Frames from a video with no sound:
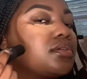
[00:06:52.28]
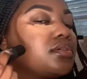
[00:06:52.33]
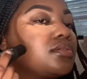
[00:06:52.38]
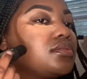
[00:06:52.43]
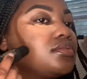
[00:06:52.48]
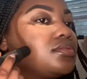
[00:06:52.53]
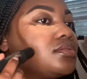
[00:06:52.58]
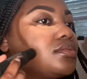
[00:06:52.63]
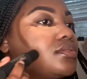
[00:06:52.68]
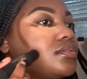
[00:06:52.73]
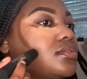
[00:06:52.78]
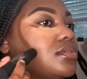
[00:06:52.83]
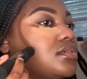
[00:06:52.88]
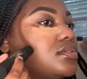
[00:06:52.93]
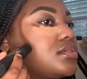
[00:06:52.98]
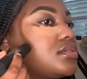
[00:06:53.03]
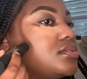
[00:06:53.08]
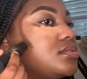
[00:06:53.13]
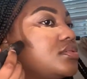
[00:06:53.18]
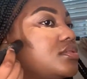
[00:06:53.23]
So you
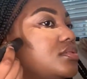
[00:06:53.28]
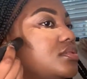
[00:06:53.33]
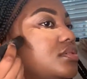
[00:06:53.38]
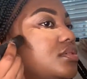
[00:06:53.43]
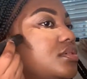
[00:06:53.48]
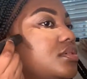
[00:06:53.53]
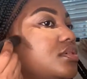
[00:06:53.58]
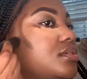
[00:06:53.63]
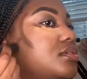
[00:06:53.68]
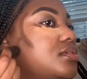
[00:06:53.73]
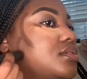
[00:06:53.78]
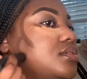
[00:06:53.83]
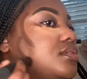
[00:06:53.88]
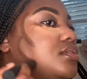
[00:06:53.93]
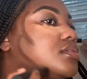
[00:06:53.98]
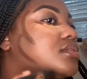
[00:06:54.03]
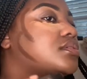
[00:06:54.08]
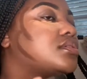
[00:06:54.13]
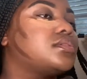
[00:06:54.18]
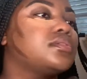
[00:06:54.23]
guys can see.
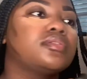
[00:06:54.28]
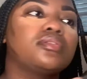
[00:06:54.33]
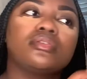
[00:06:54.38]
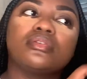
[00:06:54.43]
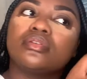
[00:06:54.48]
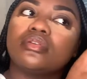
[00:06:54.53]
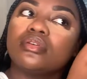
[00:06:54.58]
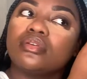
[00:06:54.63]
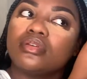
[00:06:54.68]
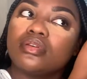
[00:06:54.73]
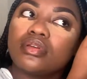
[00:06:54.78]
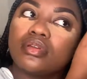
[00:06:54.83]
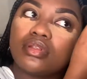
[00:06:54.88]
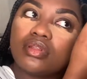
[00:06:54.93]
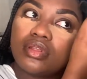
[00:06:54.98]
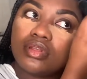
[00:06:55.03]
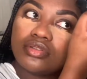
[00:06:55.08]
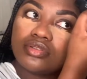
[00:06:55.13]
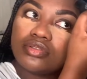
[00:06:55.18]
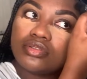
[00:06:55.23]

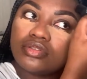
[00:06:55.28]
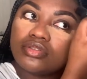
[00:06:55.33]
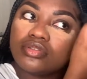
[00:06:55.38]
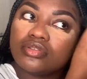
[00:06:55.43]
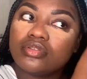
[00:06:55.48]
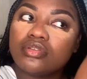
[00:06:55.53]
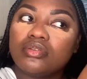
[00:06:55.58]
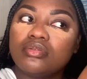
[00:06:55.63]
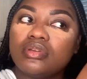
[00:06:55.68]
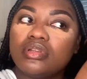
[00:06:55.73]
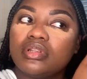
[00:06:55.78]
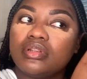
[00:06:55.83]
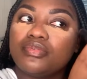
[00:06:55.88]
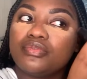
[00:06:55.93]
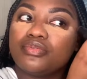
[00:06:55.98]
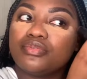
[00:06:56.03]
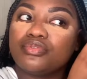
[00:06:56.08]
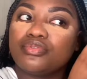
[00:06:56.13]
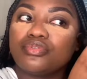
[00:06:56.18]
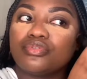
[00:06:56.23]
And I just do a
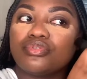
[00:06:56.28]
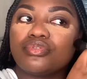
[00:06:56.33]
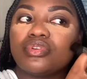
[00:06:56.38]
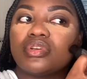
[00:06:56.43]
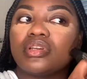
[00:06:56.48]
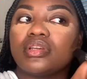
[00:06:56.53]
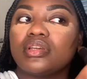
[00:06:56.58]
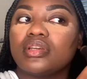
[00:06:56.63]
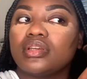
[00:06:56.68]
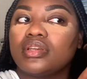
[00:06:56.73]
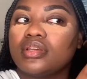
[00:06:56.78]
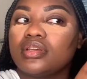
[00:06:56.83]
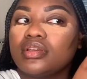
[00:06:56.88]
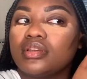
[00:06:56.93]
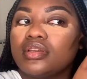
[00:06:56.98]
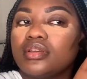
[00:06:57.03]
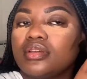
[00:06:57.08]
free.